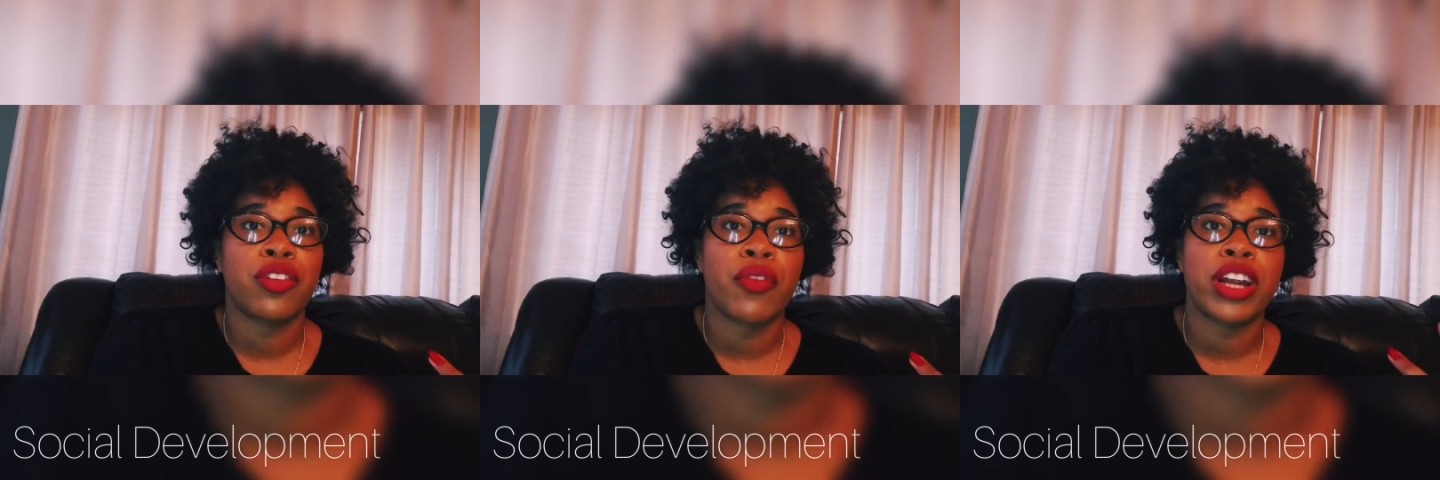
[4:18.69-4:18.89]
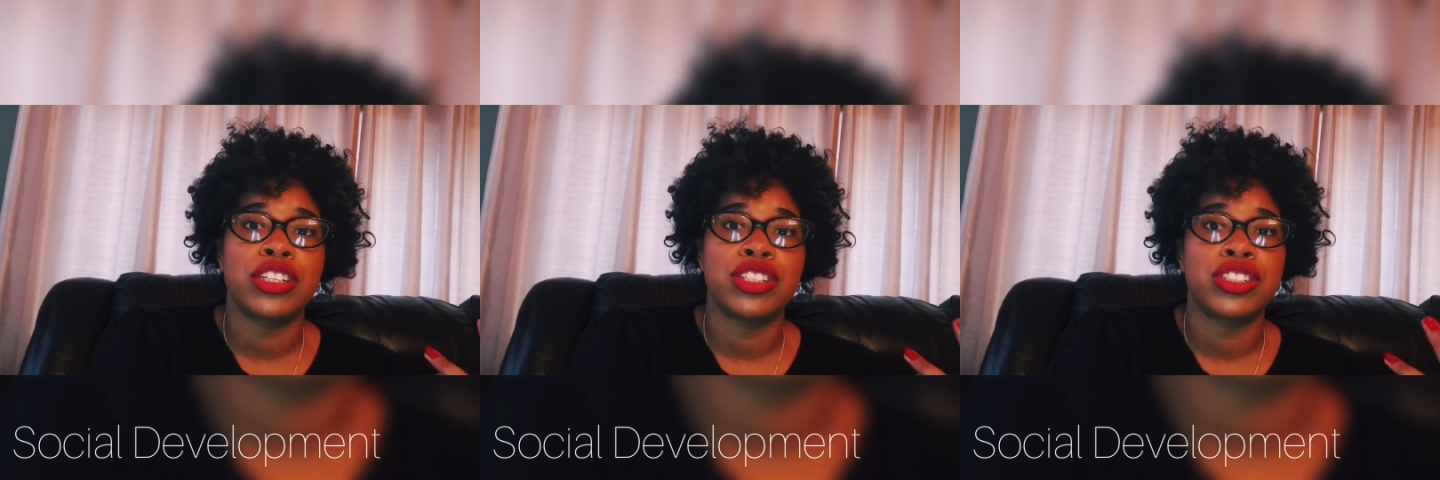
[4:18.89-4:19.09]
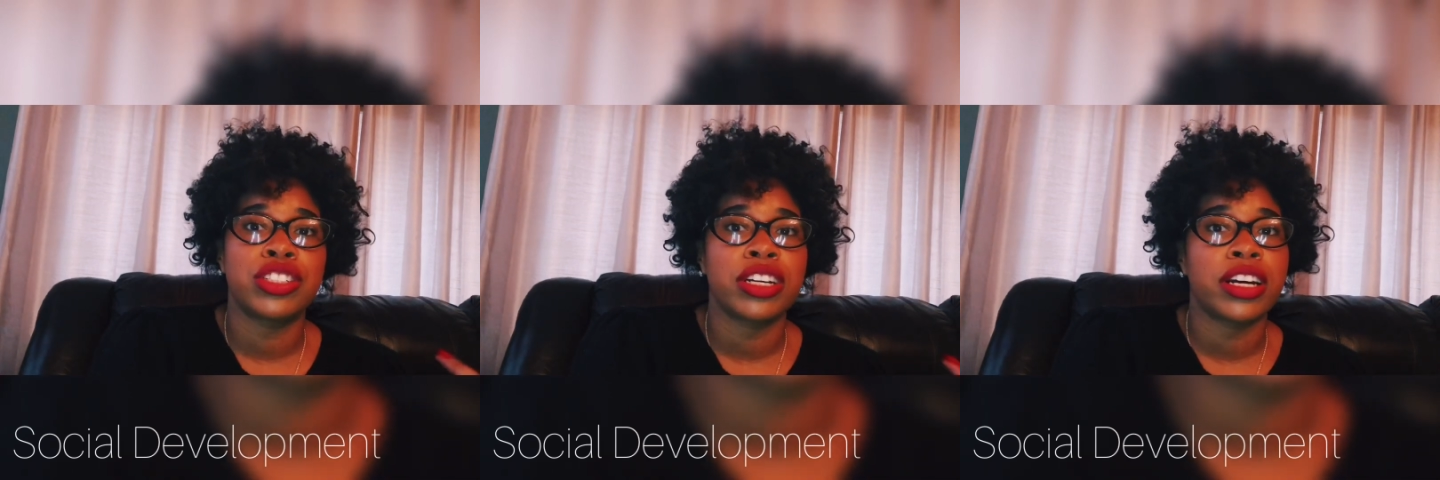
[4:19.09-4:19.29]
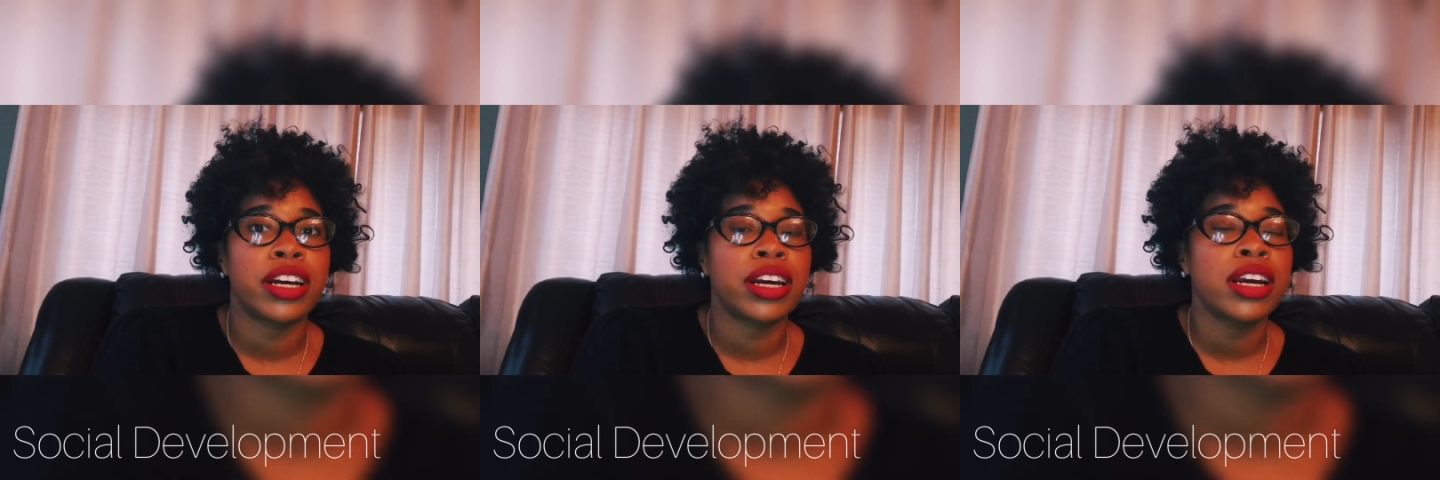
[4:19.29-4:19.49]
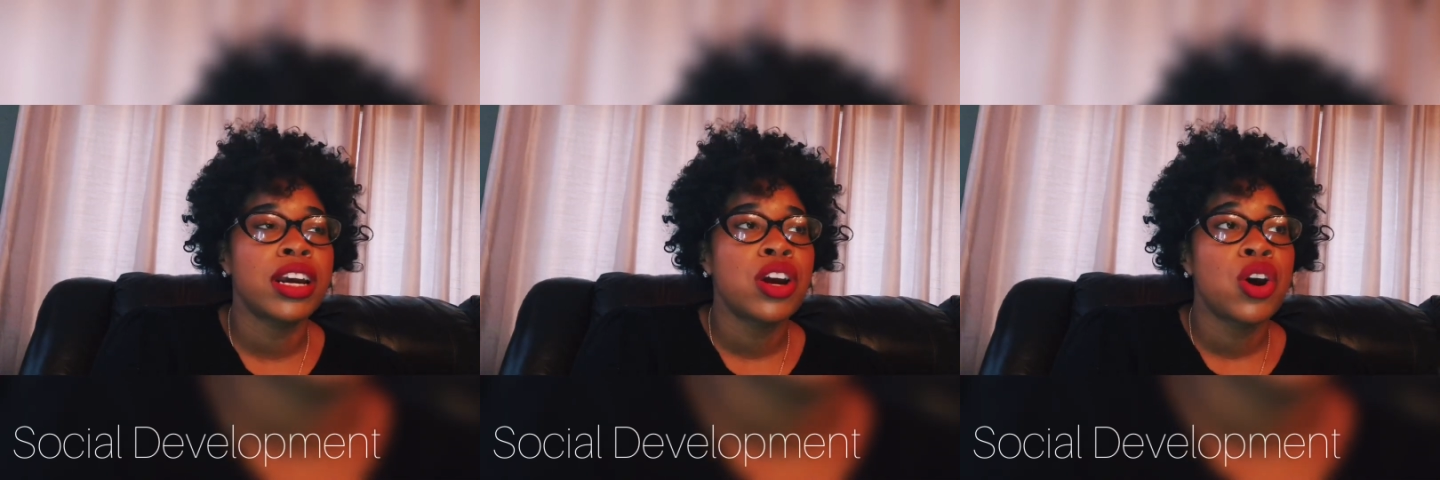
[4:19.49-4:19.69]

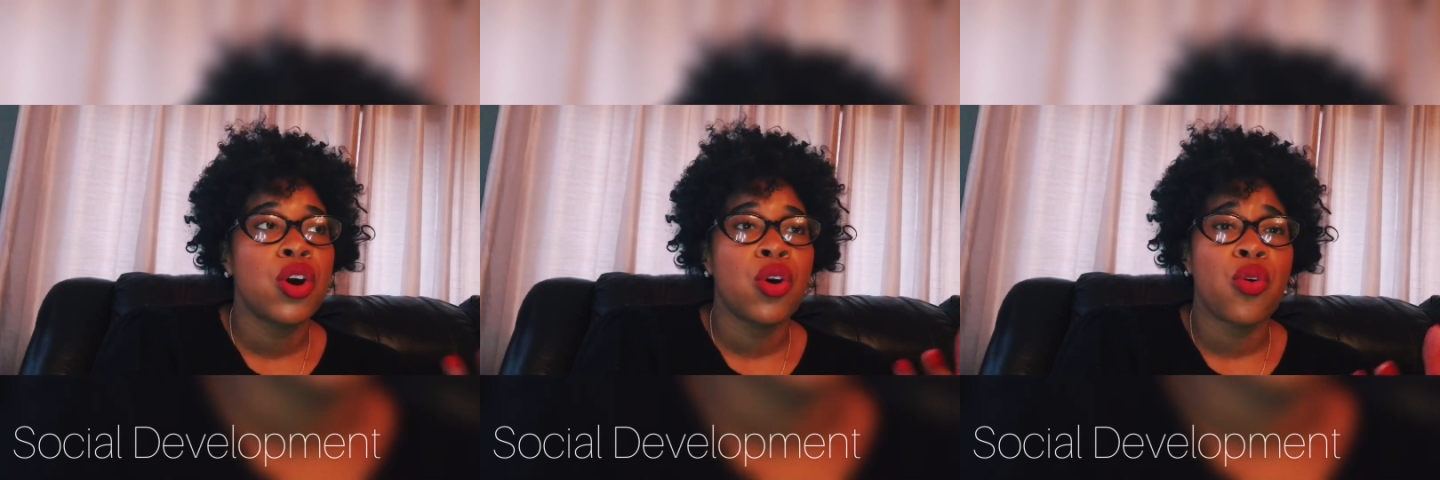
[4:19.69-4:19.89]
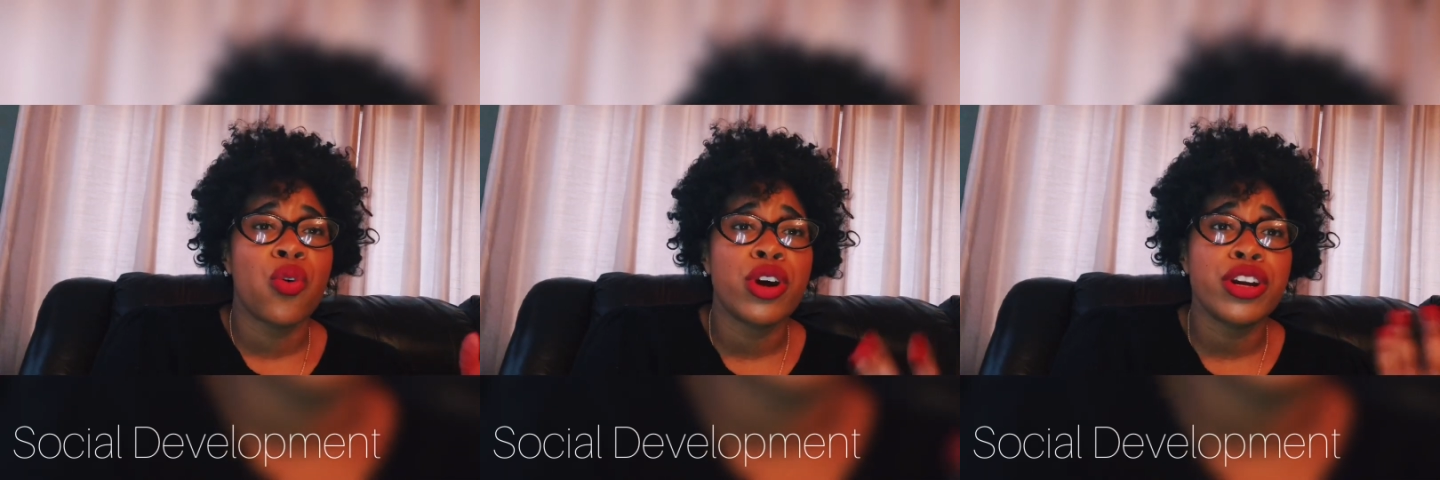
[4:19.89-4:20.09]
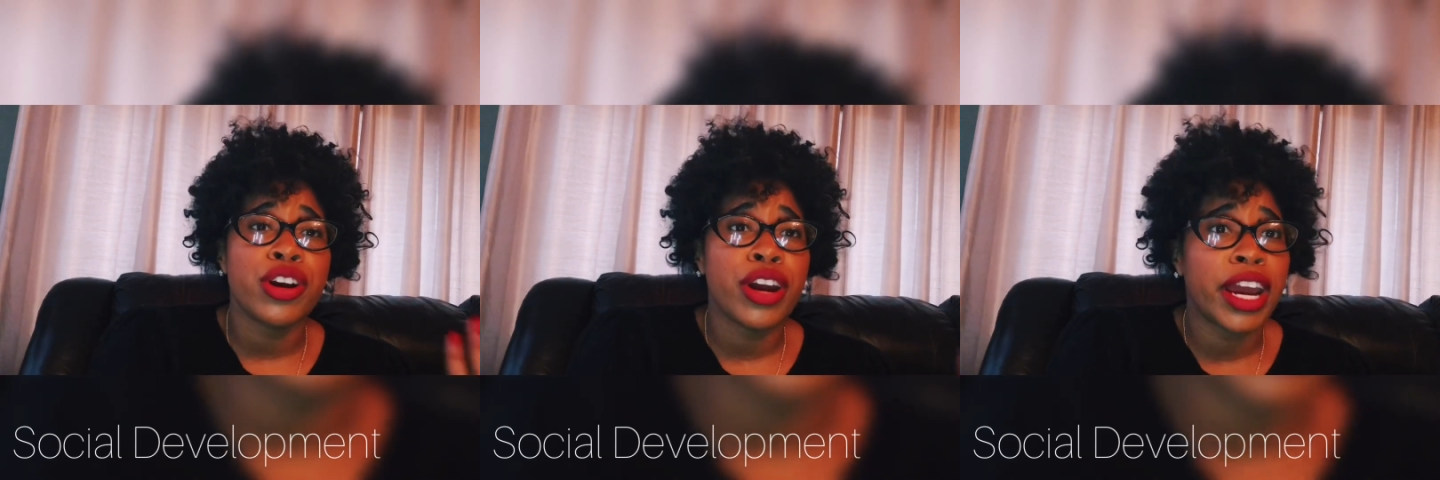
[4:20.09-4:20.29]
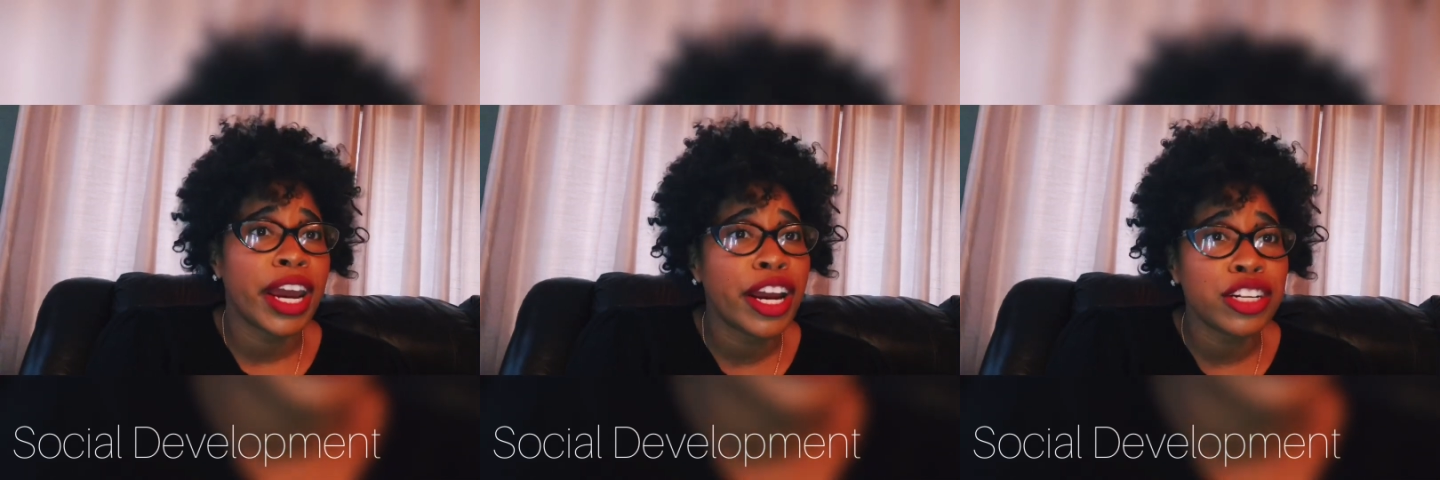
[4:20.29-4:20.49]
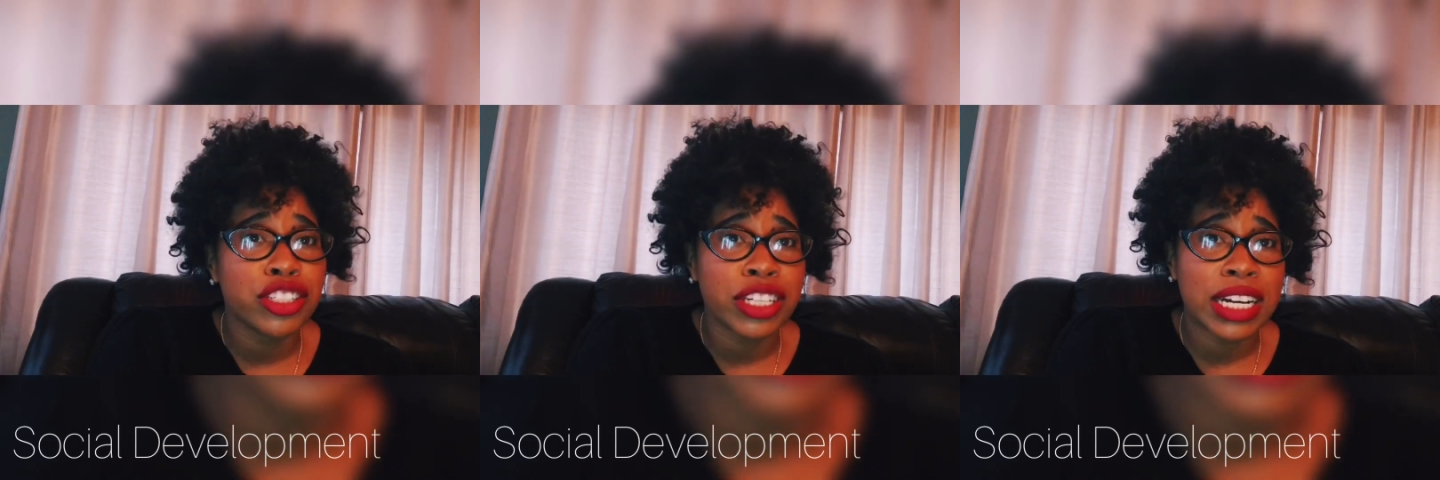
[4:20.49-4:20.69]
register, or your
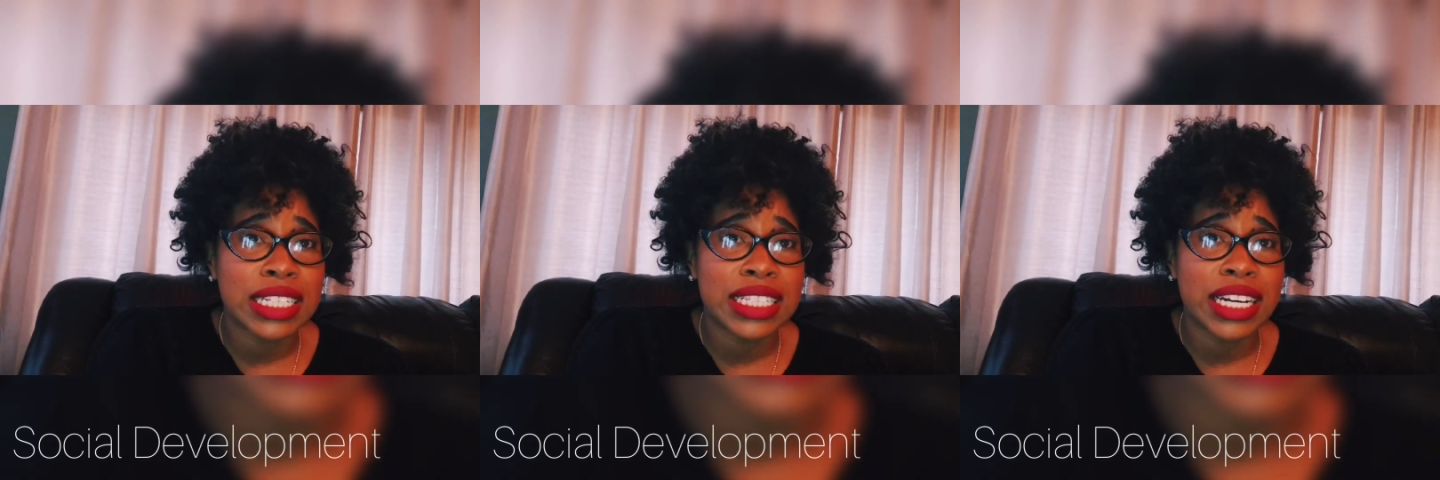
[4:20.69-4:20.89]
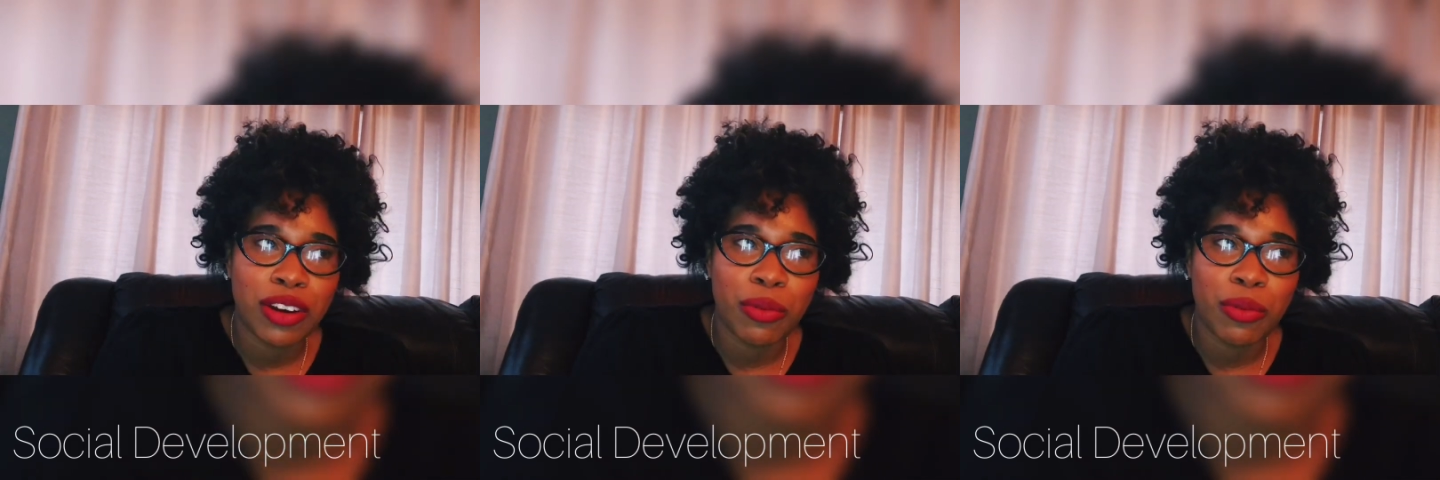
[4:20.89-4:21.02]
hairdresser.